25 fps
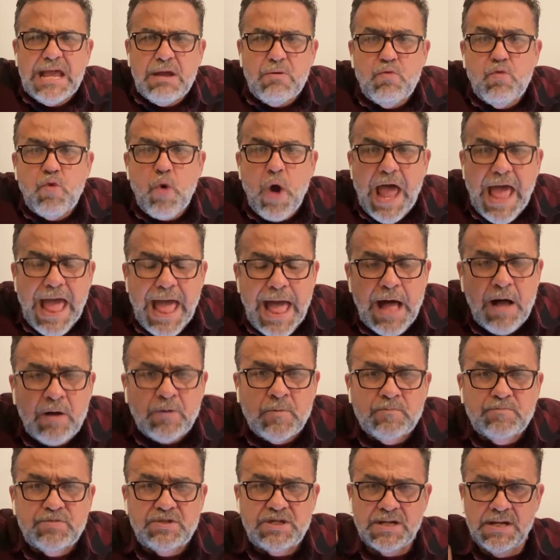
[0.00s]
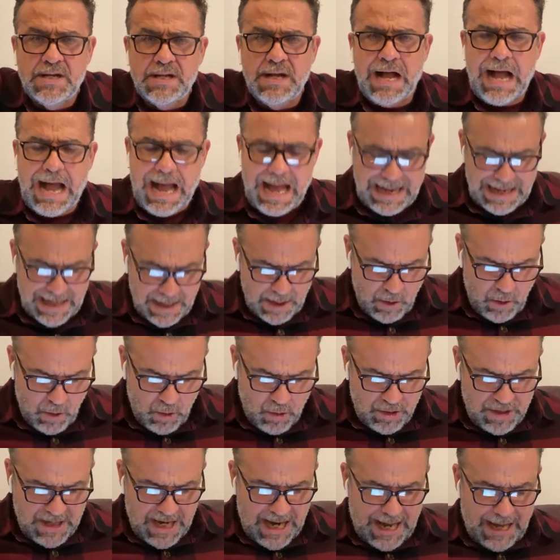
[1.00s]
realms.
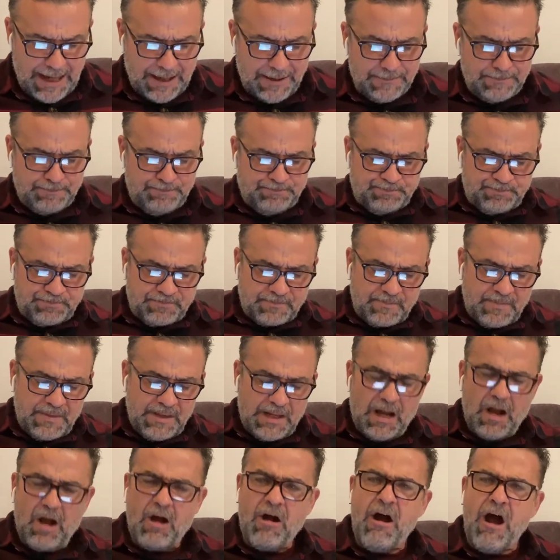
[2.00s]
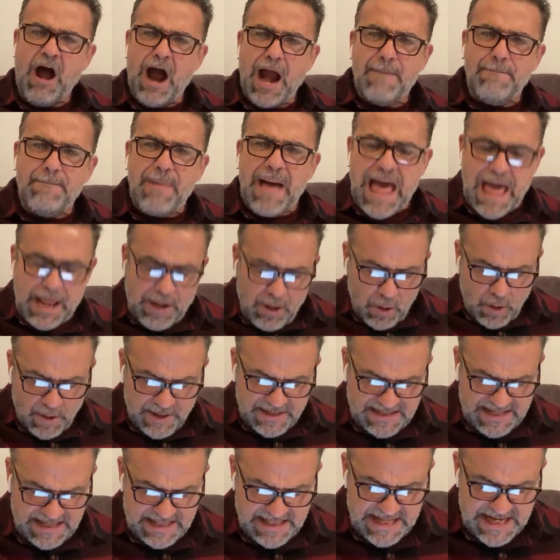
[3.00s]
Hallelujah. Our battle
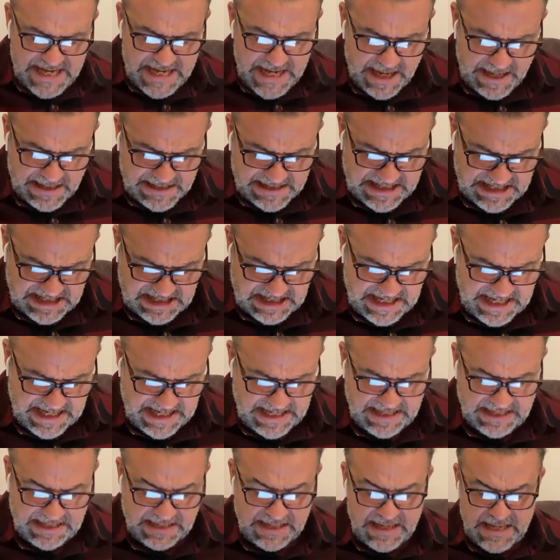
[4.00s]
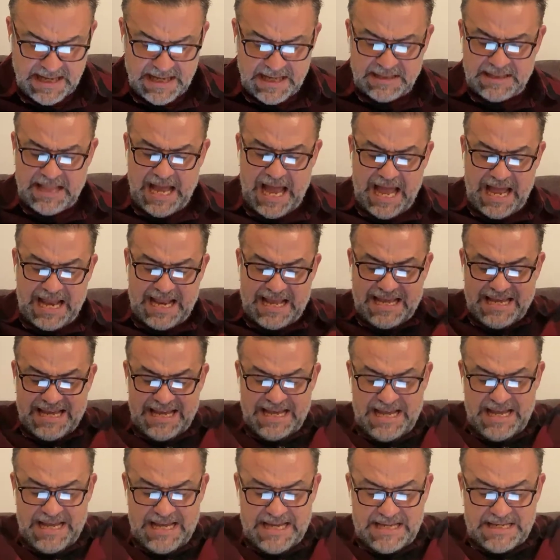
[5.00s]
is in the unseen. That
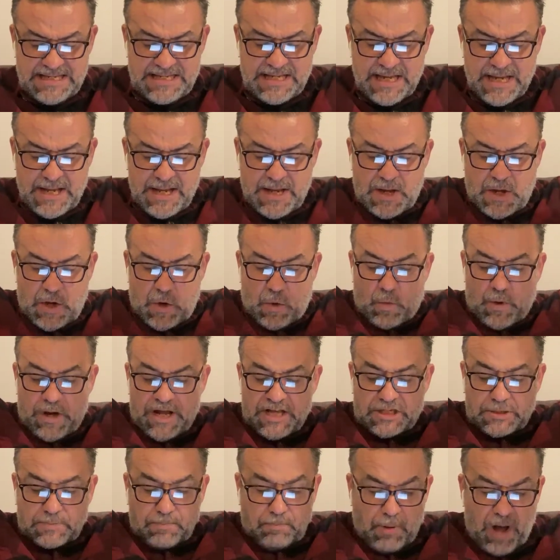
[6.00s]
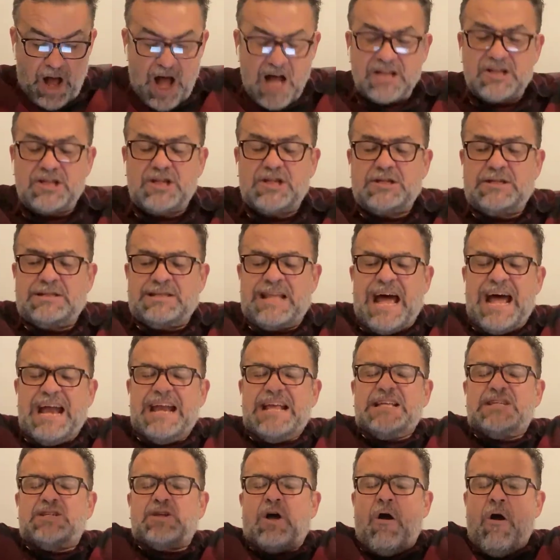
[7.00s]
is response that
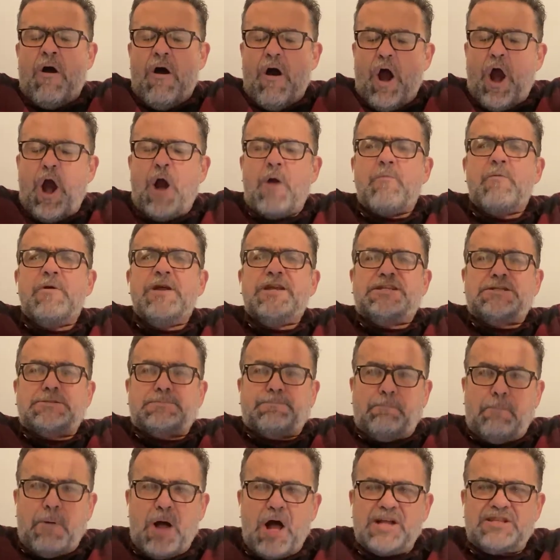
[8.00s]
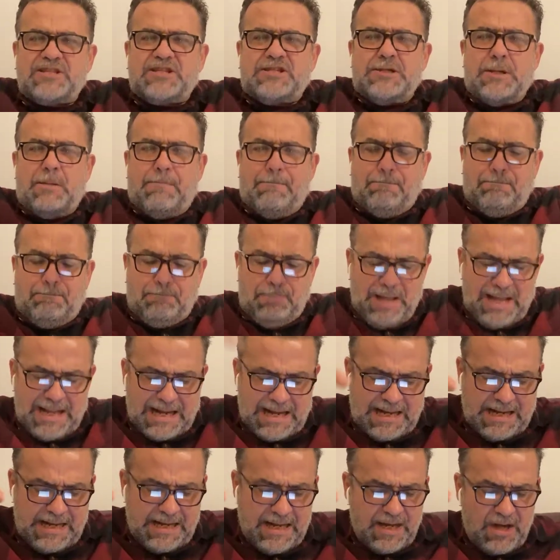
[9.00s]
is our
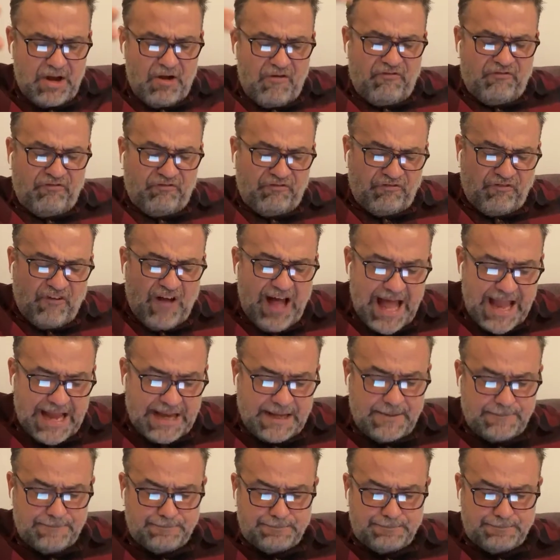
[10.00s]
responsibility to fight